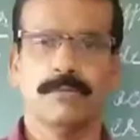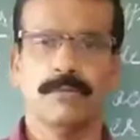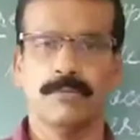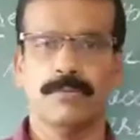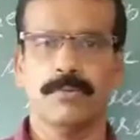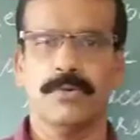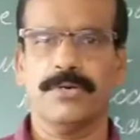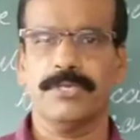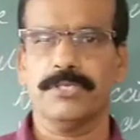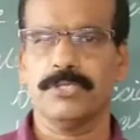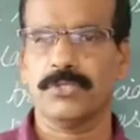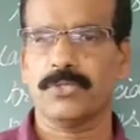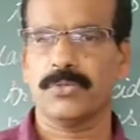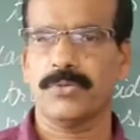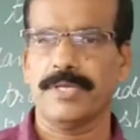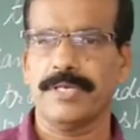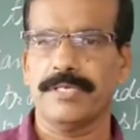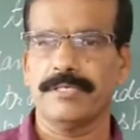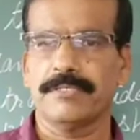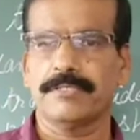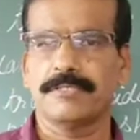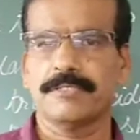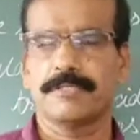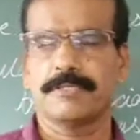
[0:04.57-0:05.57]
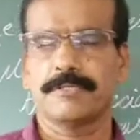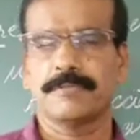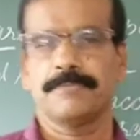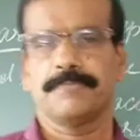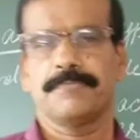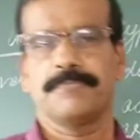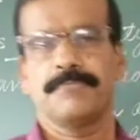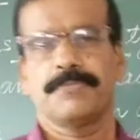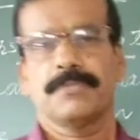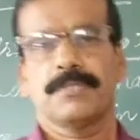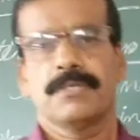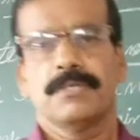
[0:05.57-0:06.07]
Good morning, students.
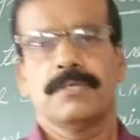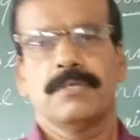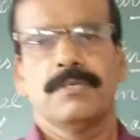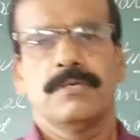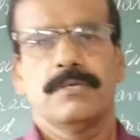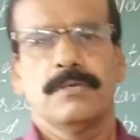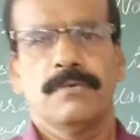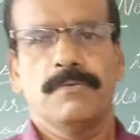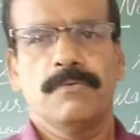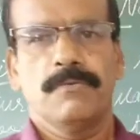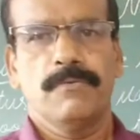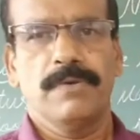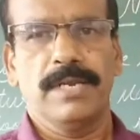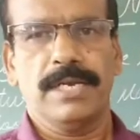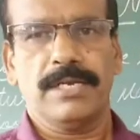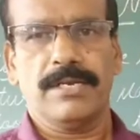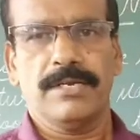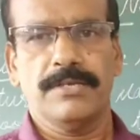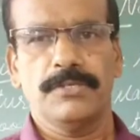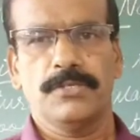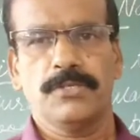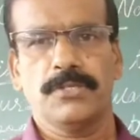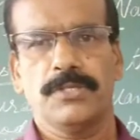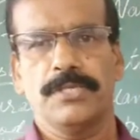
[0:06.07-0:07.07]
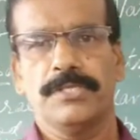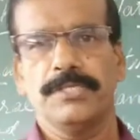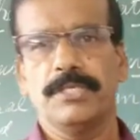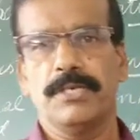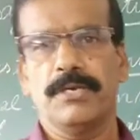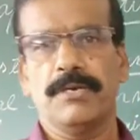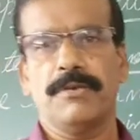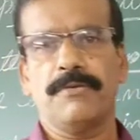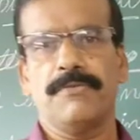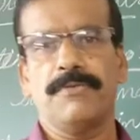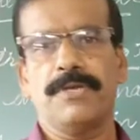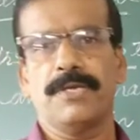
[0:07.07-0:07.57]
Welcome to the
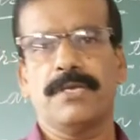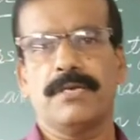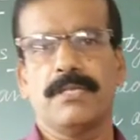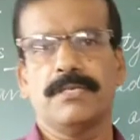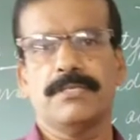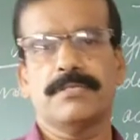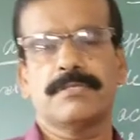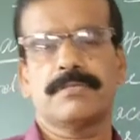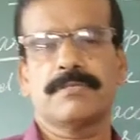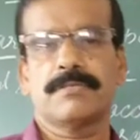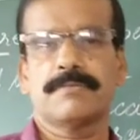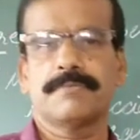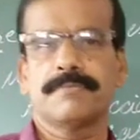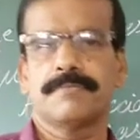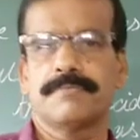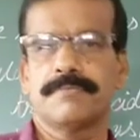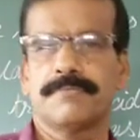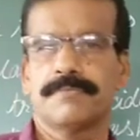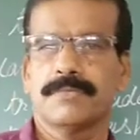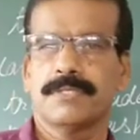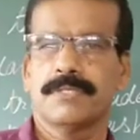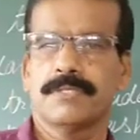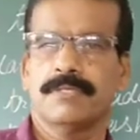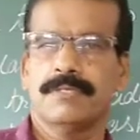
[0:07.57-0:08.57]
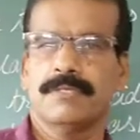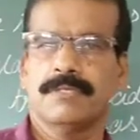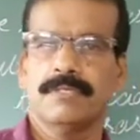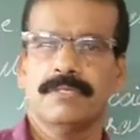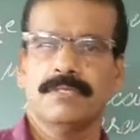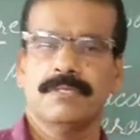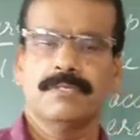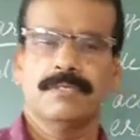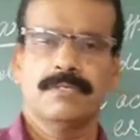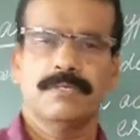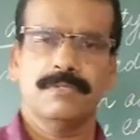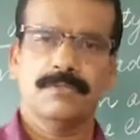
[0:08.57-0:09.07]
geography class.
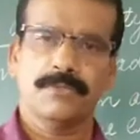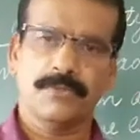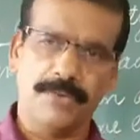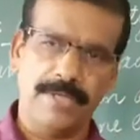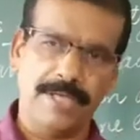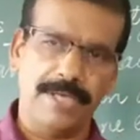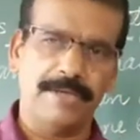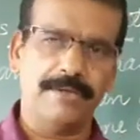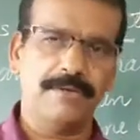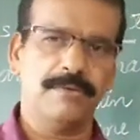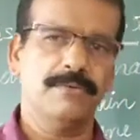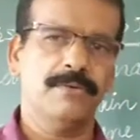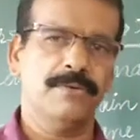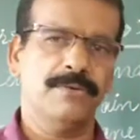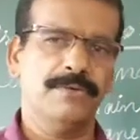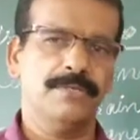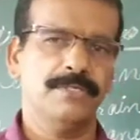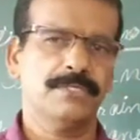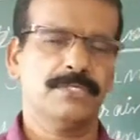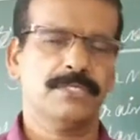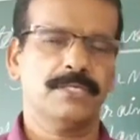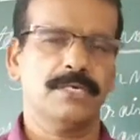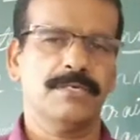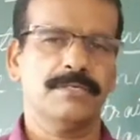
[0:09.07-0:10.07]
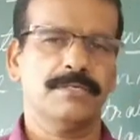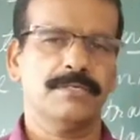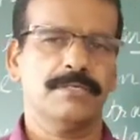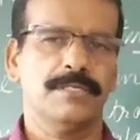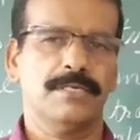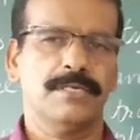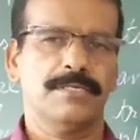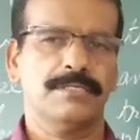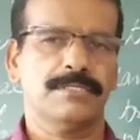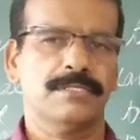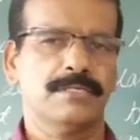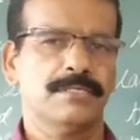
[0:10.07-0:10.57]
Today I am going to start
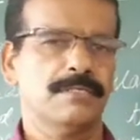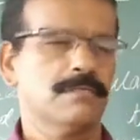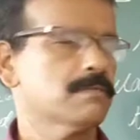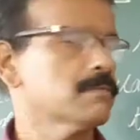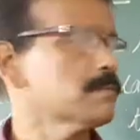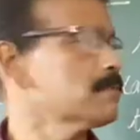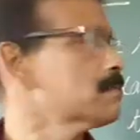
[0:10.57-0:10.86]
the lesson